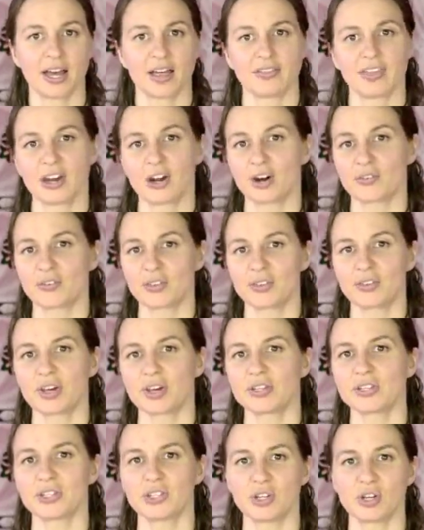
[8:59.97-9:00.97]
then often
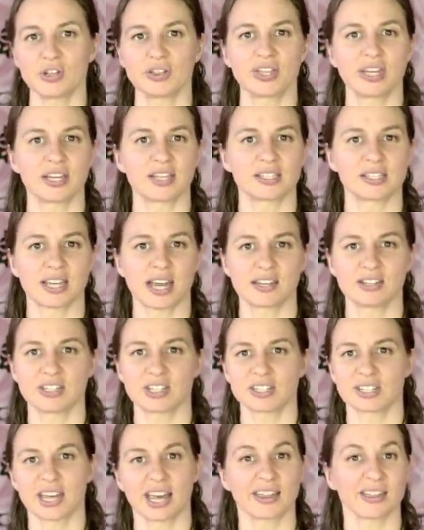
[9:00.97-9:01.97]
those new things can
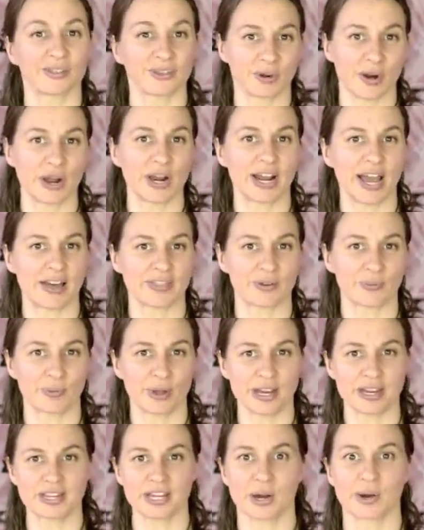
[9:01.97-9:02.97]
just get thrown out the
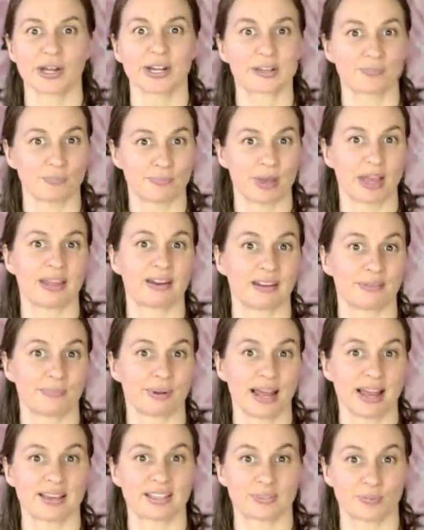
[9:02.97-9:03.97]
window in a
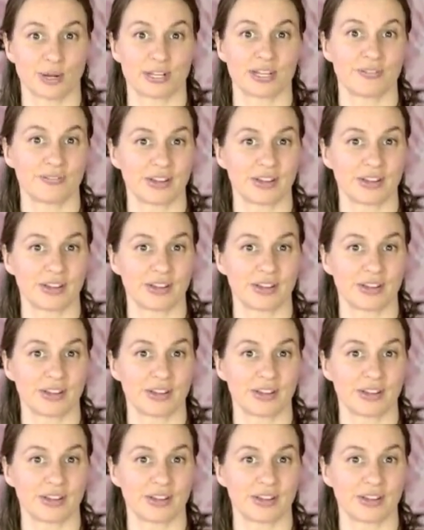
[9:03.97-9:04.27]
place when you're